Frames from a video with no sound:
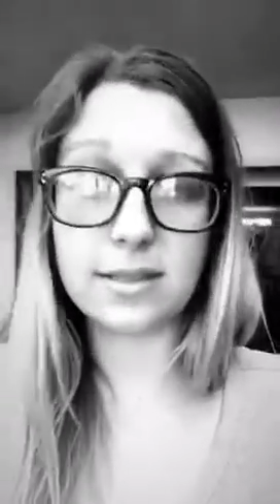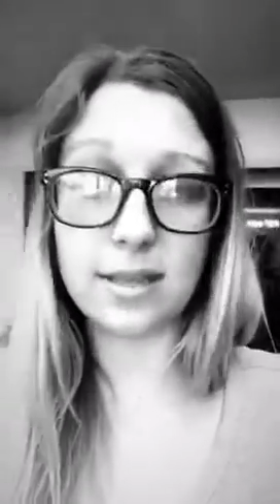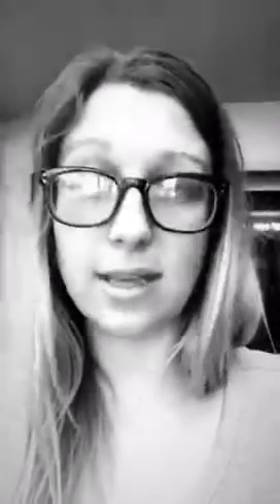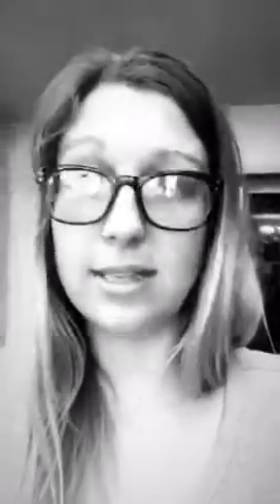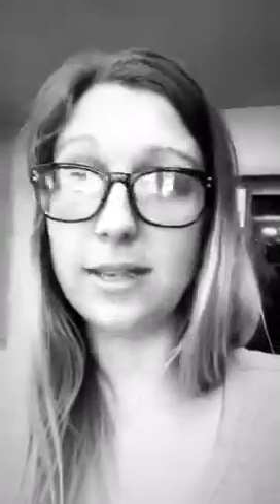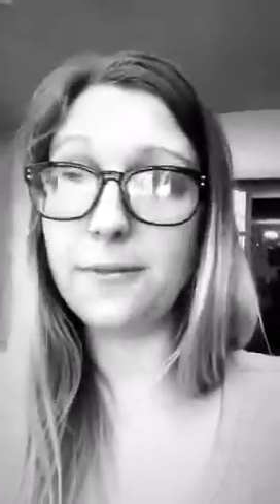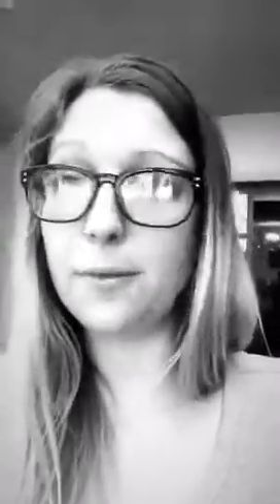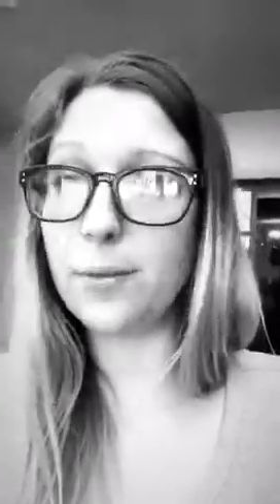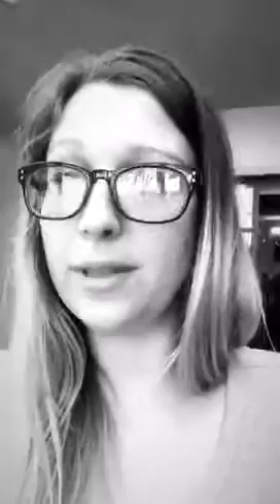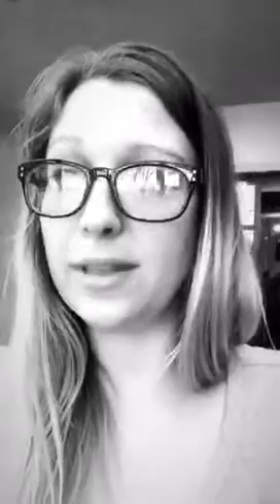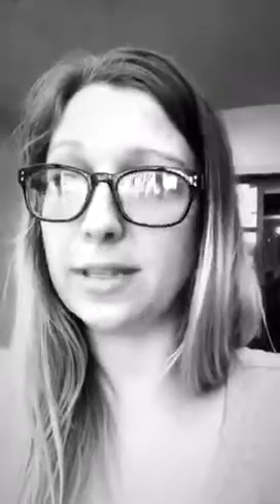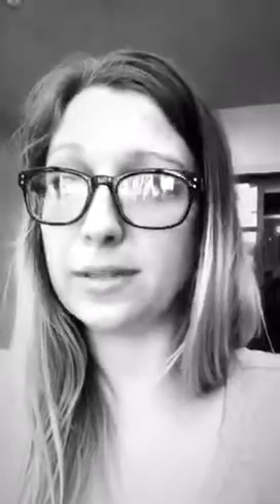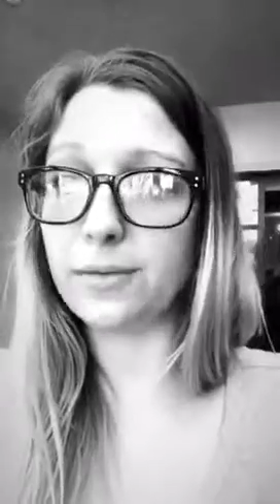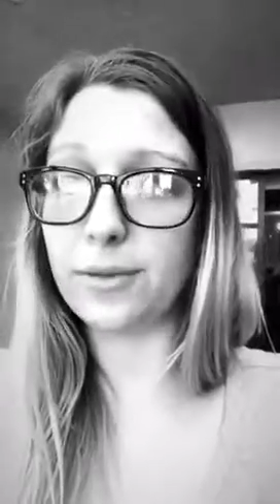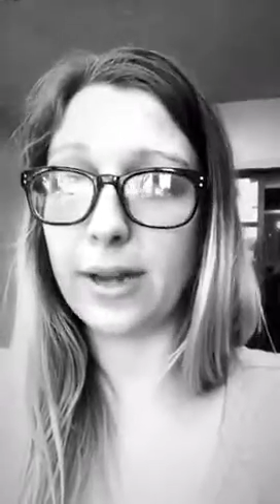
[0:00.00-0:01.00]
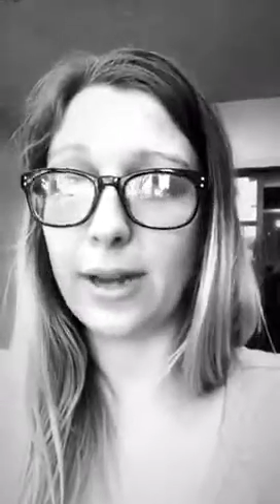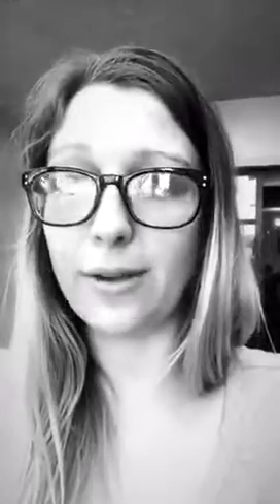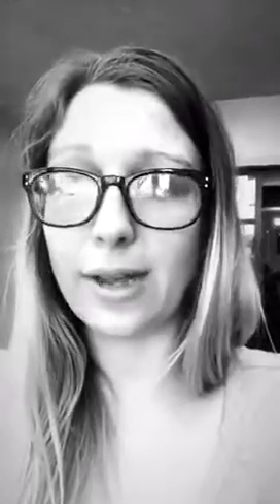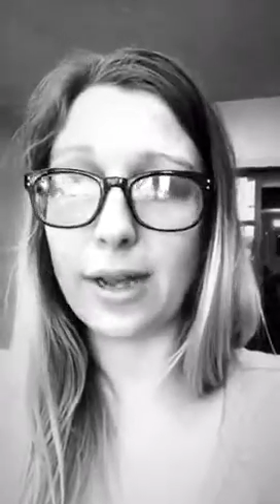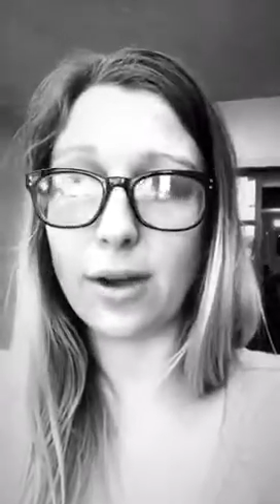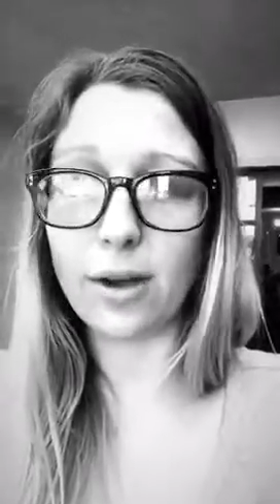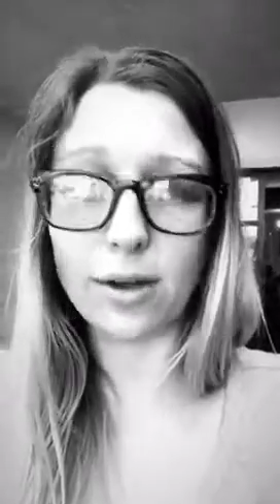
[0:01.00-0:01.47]
a different one that's
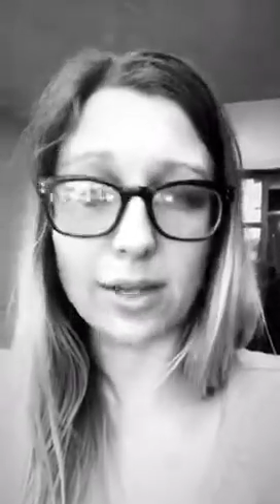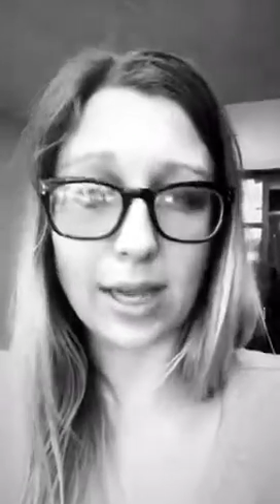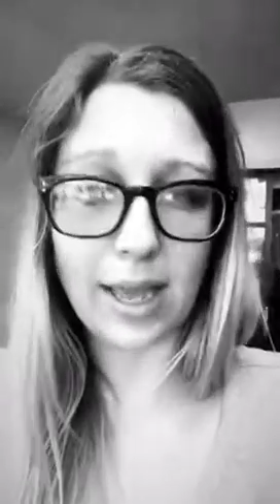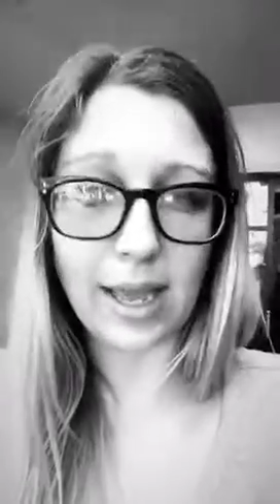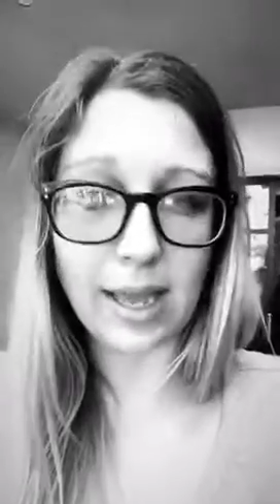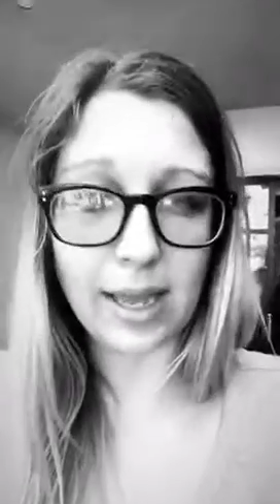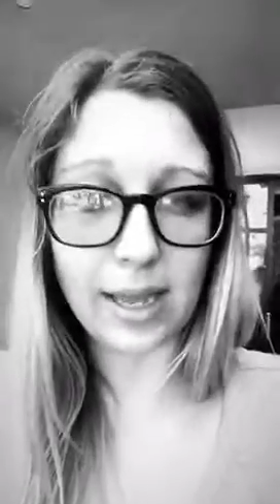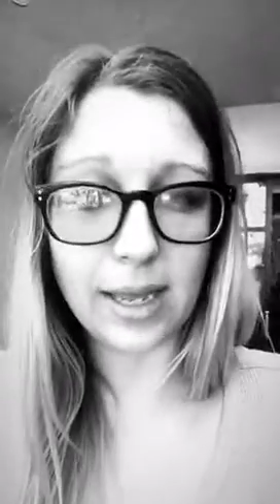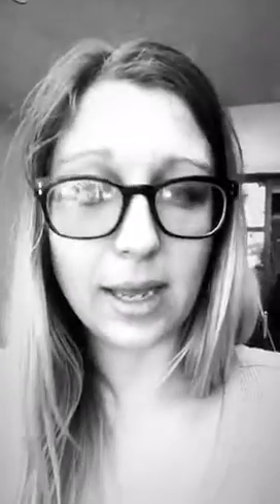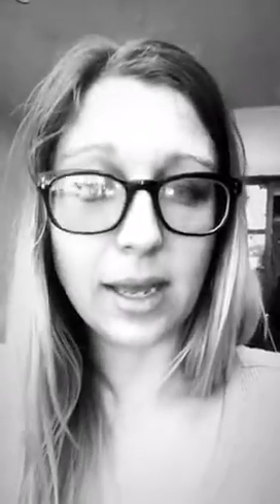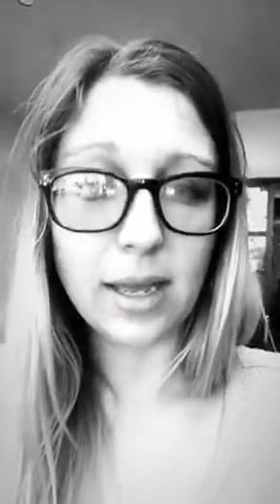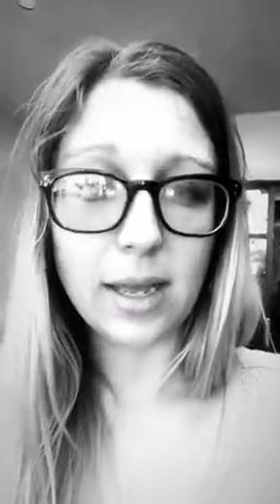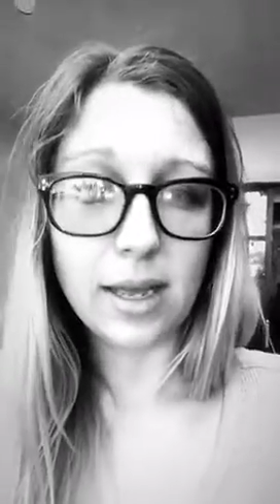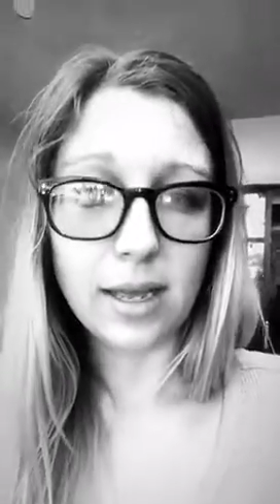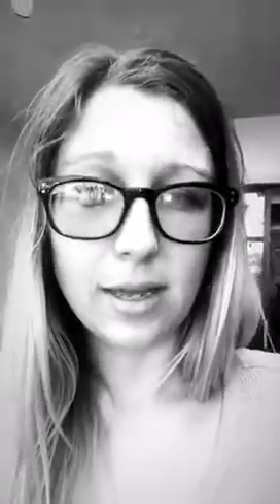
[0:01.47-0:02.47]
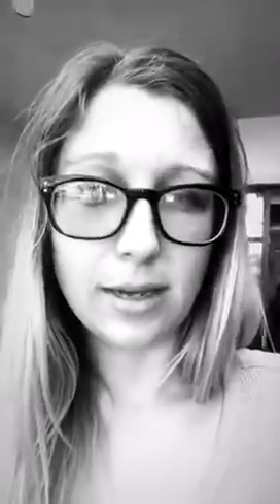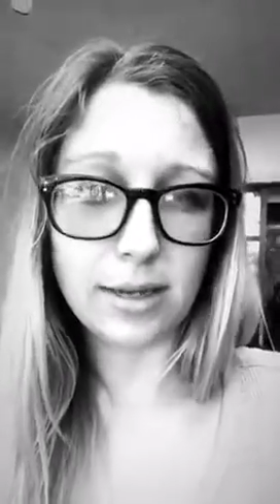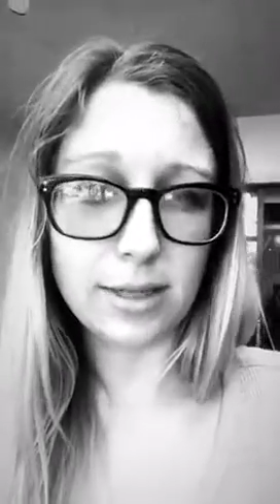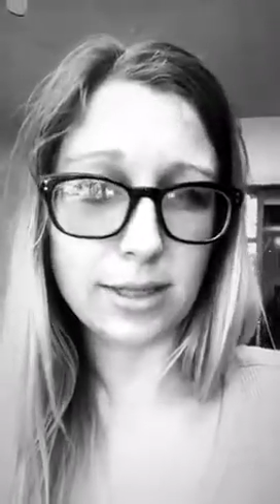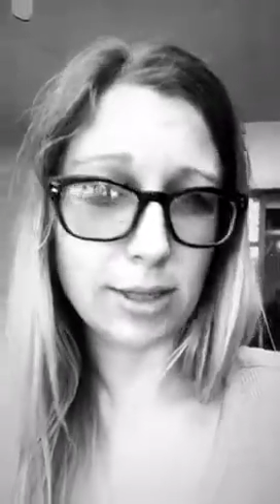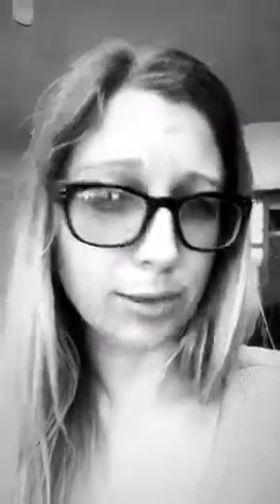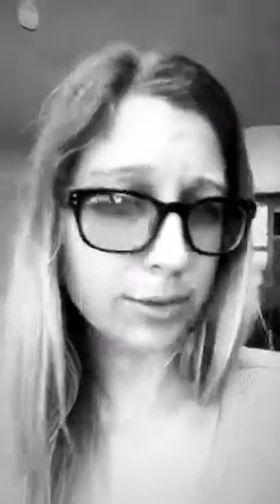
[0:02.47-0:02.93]
fragrant called a
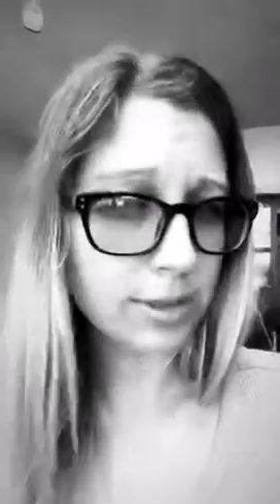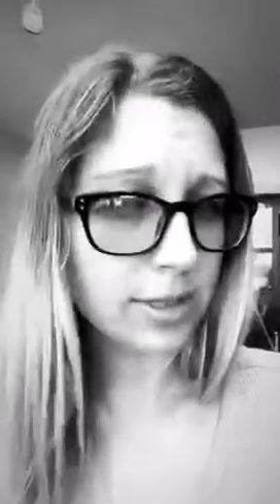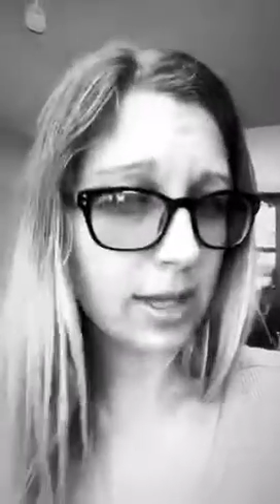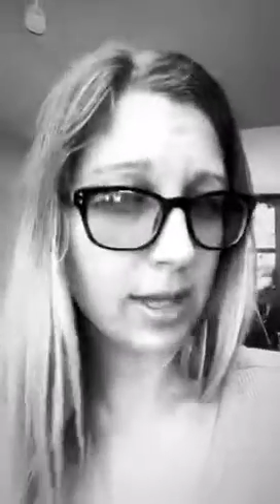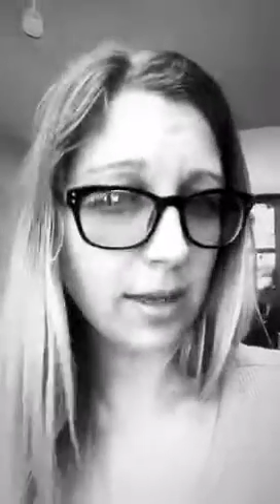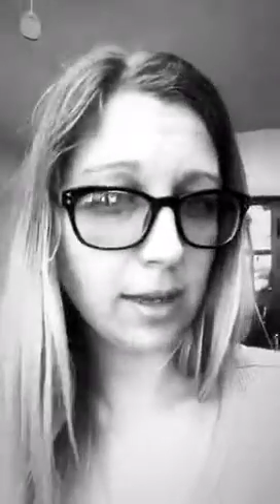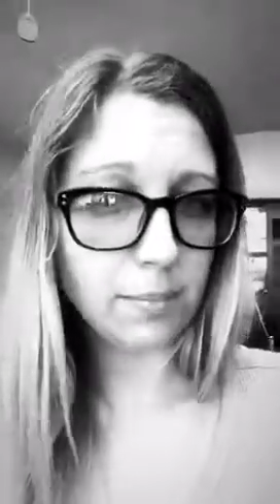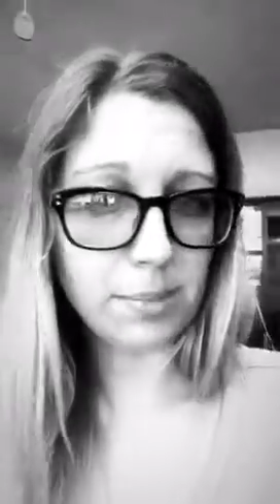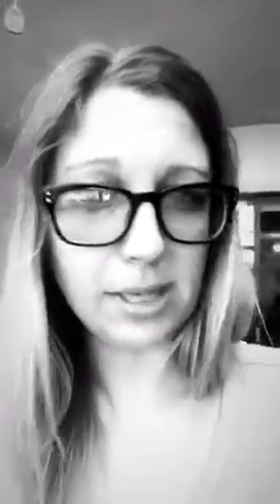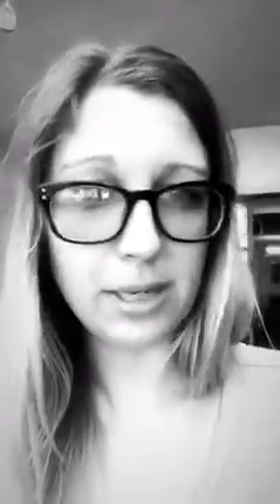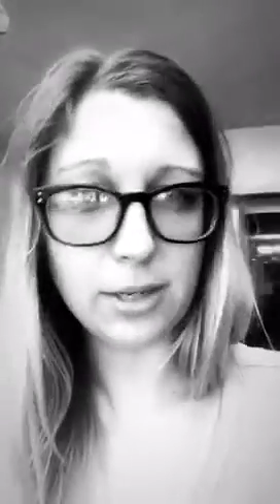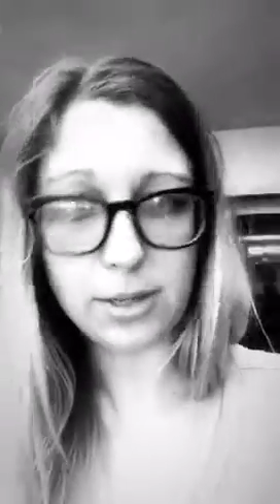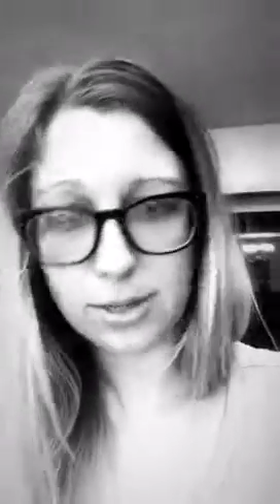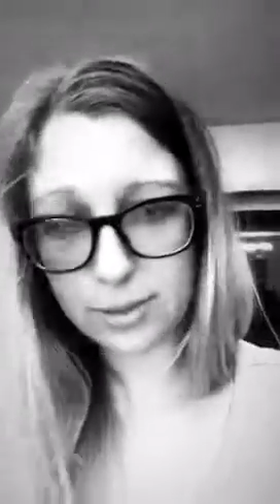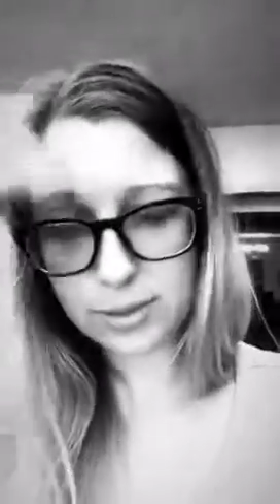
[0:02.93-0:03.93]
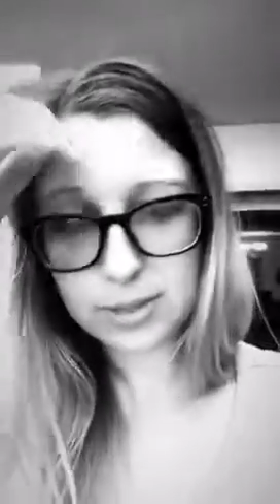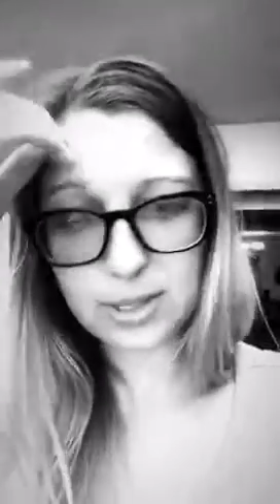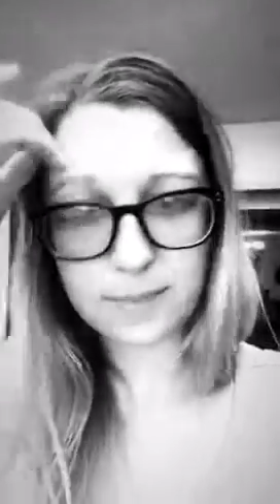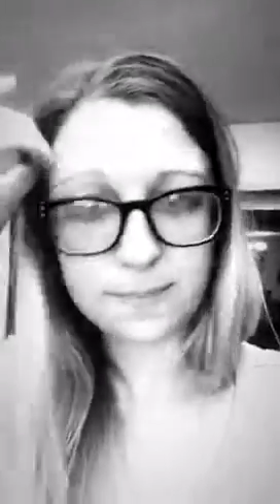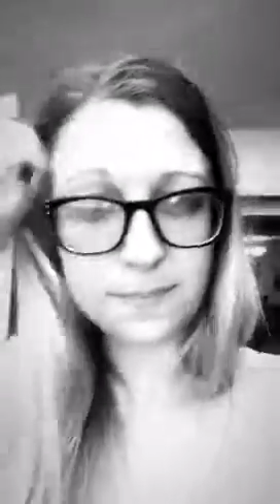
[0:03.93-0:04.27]
Nodosa, B. Nodosa.